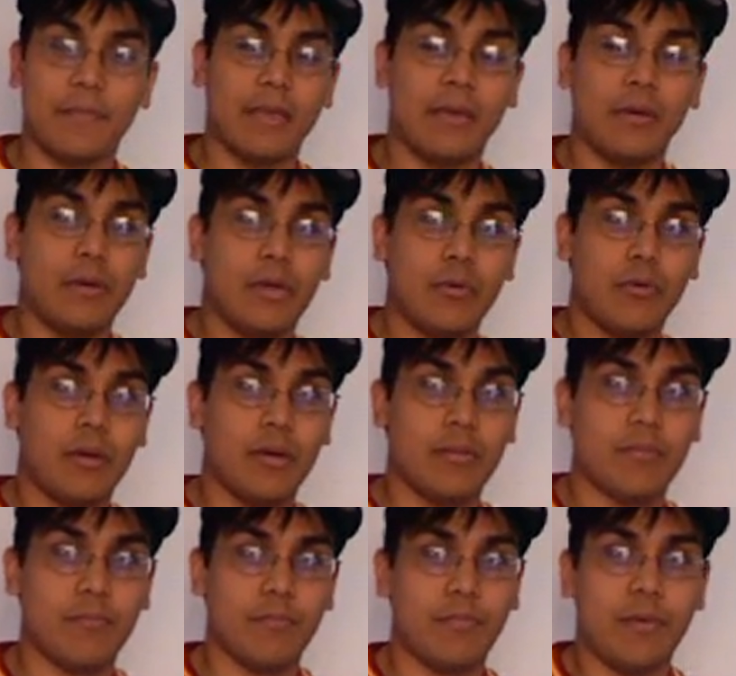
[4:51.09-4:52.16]
he would have
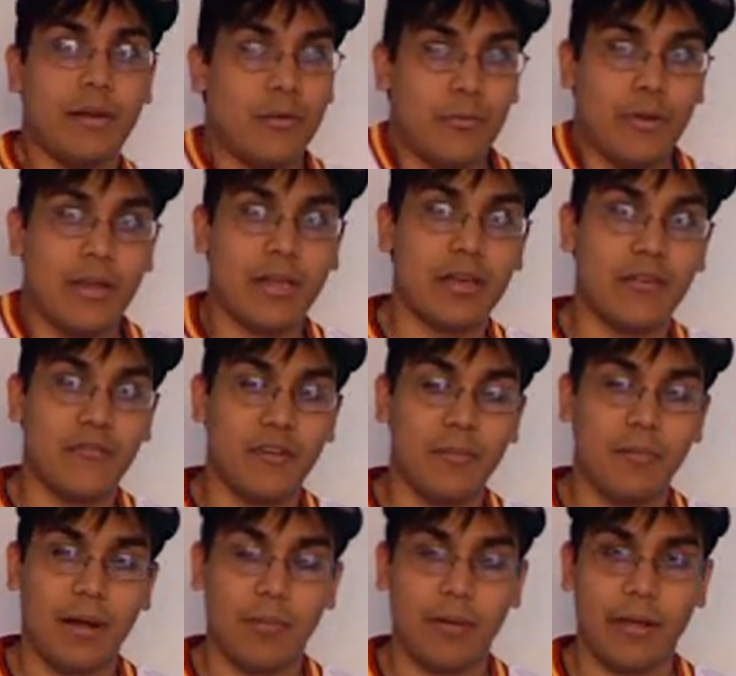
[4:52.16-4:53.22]
been a really good
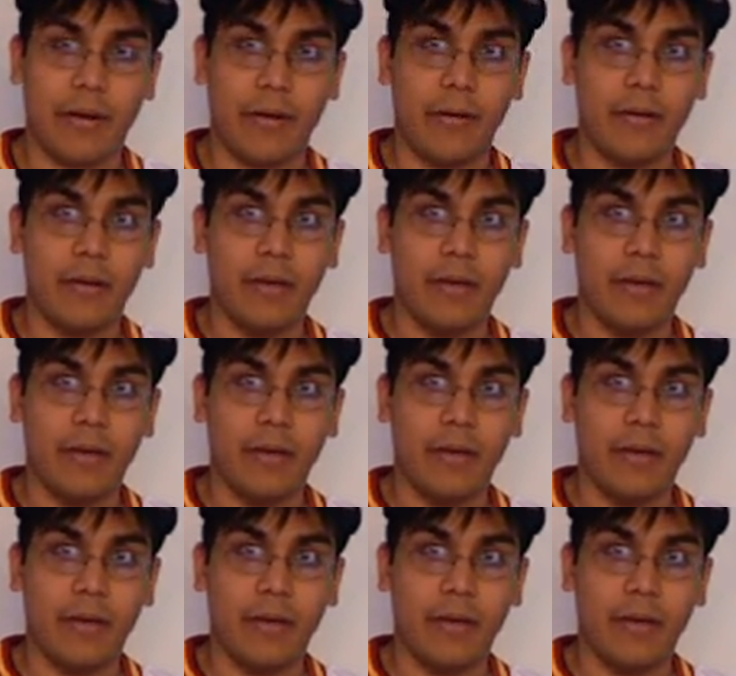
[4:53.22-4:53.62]
football player.